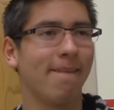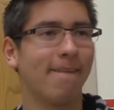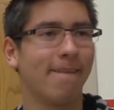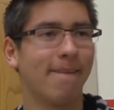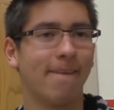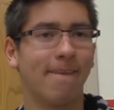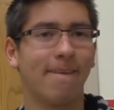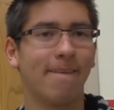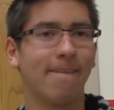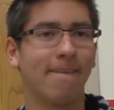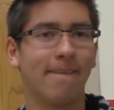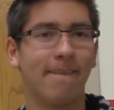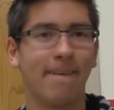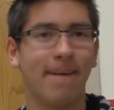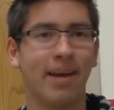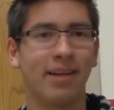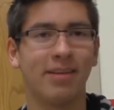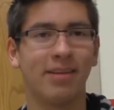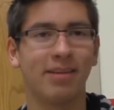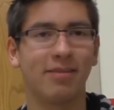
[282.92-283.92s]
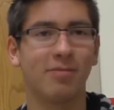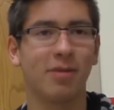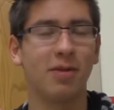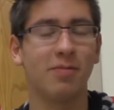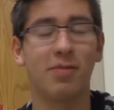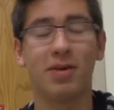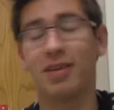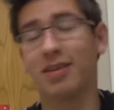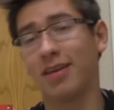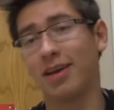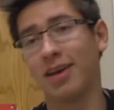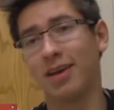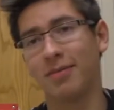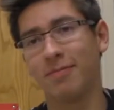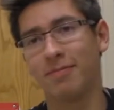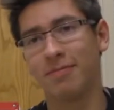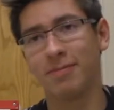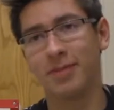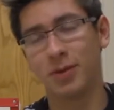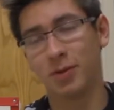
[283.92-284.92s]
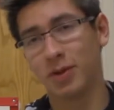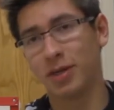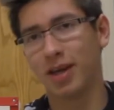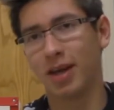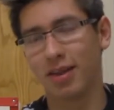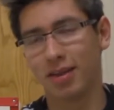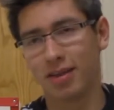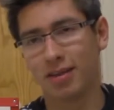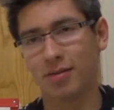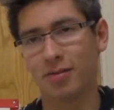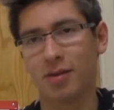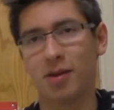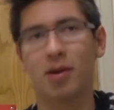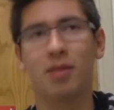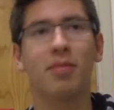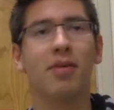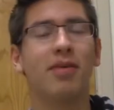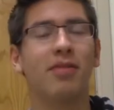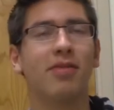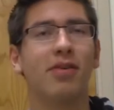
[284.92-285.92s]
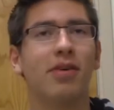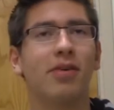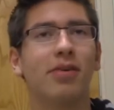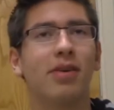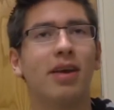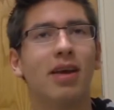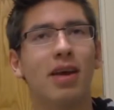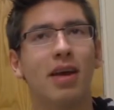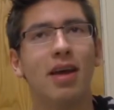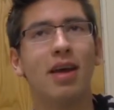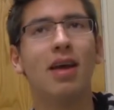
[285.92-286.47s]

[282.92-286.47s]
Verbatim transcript: and so I just spent my time doing nothing, being on my phone,